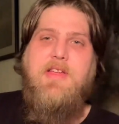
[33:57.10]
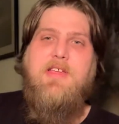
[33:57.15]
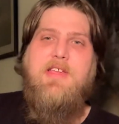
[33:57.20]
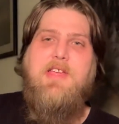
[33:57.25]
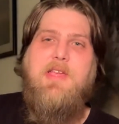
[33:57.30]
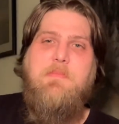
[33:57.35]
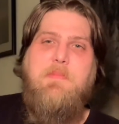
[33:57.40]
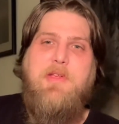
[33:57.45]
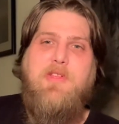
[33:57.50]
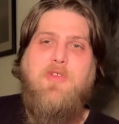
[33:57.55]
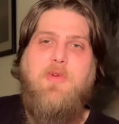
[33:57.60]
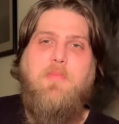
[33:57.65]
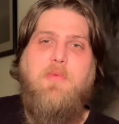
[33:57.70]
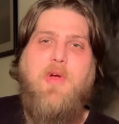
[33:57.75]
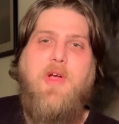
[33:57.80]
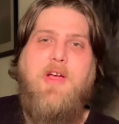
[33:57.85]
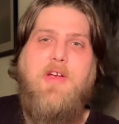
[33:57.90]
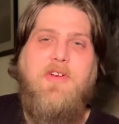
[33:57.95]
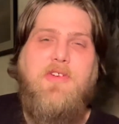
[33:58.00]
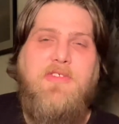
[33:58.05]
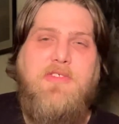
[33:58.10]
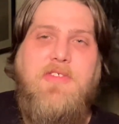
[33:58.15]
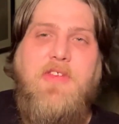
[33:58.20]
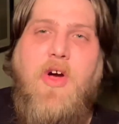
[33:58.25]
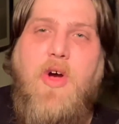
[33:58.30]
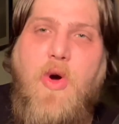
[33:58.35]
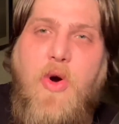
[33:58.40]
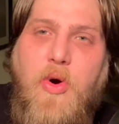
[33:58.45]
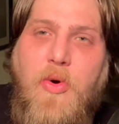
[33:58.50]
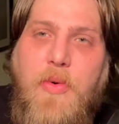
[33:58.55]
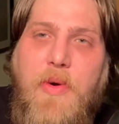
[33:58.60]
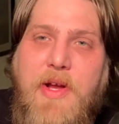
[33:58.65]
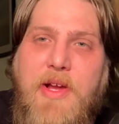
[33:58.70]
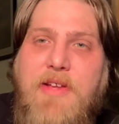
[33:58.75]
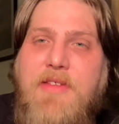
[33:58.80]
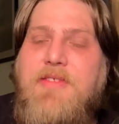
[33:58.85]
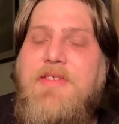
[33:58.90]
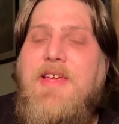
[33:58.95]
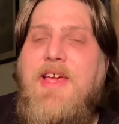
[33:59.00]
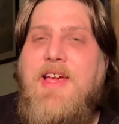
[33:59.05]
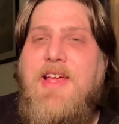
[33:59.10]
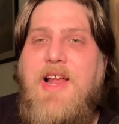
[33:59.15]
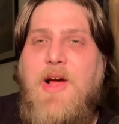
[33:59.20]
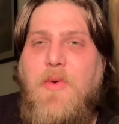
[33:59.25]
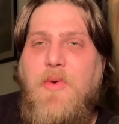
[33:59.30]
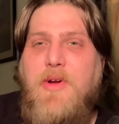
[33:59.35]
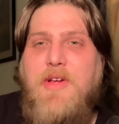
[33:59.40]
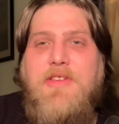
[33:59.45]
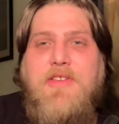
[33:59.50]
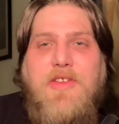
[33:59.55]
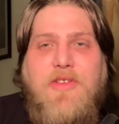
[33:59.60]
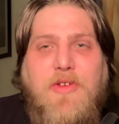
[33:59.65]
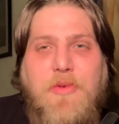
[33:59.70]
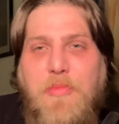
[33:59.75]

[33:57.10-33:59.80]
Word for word: Keep me in your prayers always, and I will continue to